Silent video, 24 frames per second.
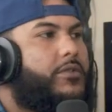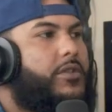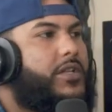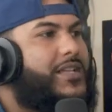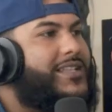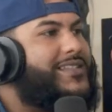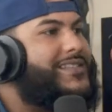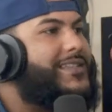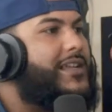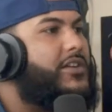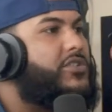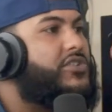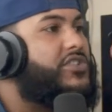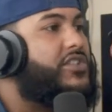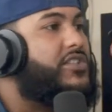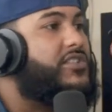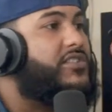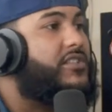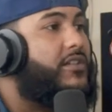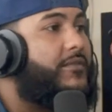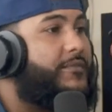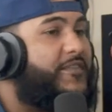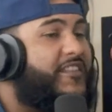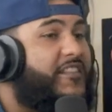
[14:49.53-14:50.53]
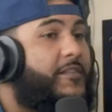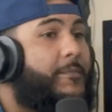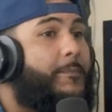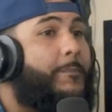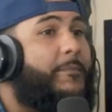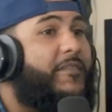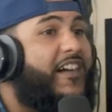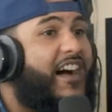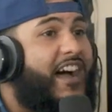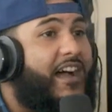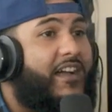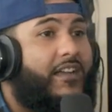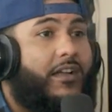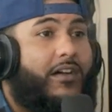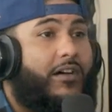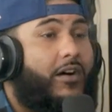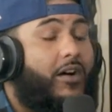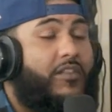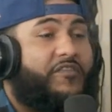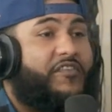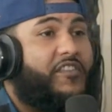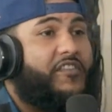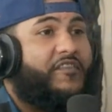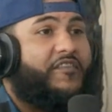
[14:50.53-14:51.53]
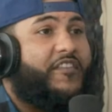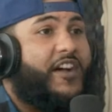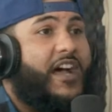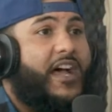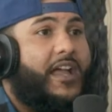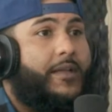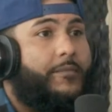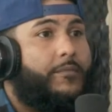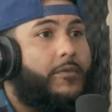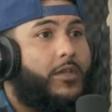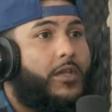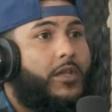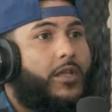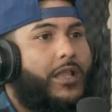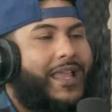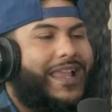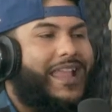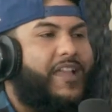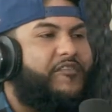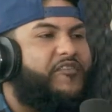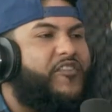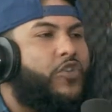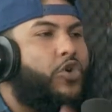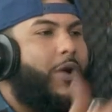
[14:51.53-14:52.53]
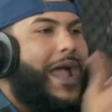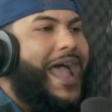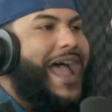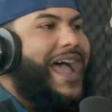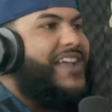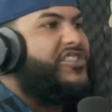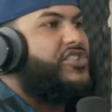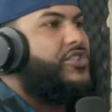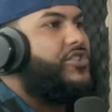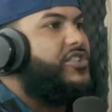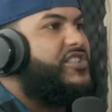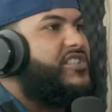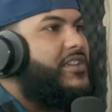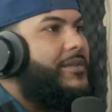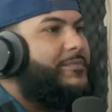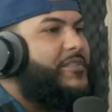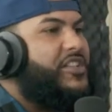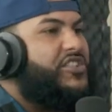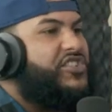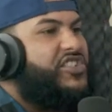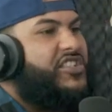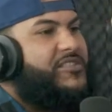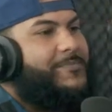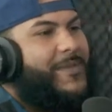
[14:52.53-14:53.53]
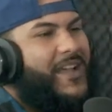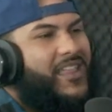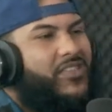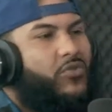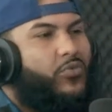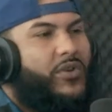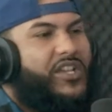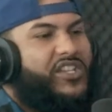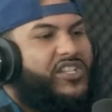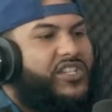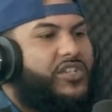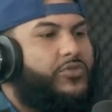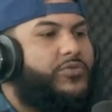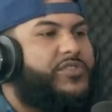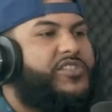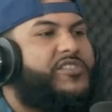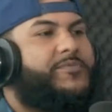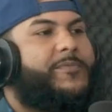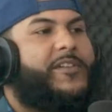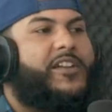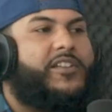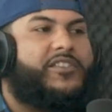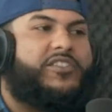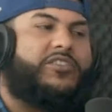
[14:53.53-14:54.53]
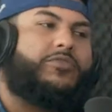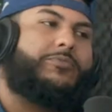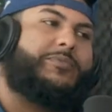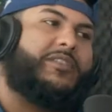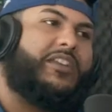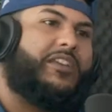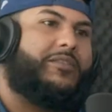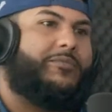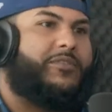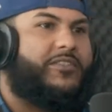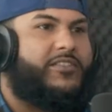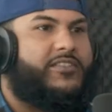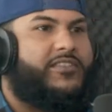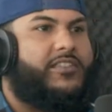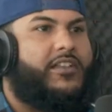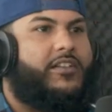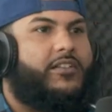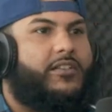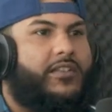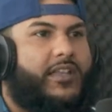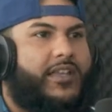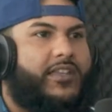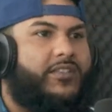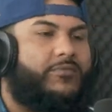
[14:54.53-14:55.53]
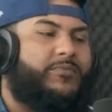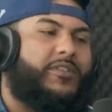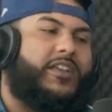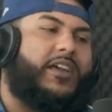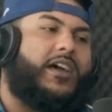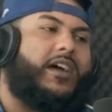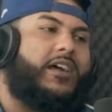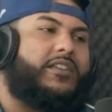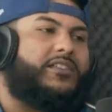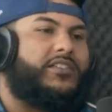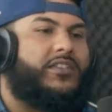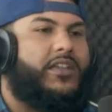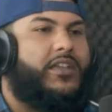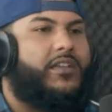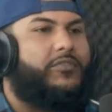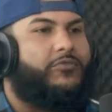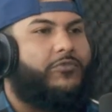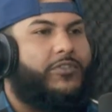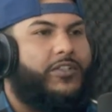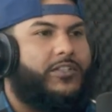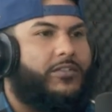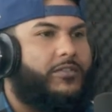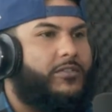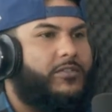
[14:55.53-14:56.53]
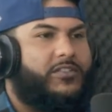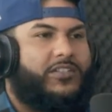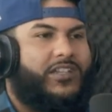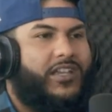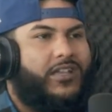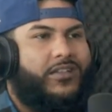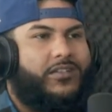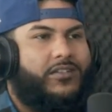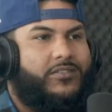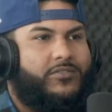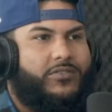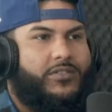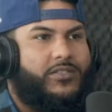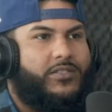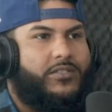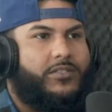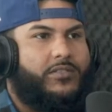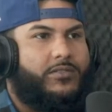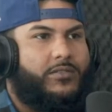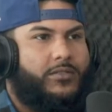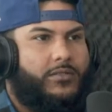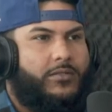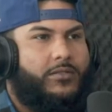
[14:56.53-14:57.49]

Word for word: You can tell just off the vibe. Off the true. vibe. It's like energy. if you ask her something, yeah. just by the way she responds, you'll be able to tell. Like you'll be, ah, oh, she ain't, re- she ain't interested.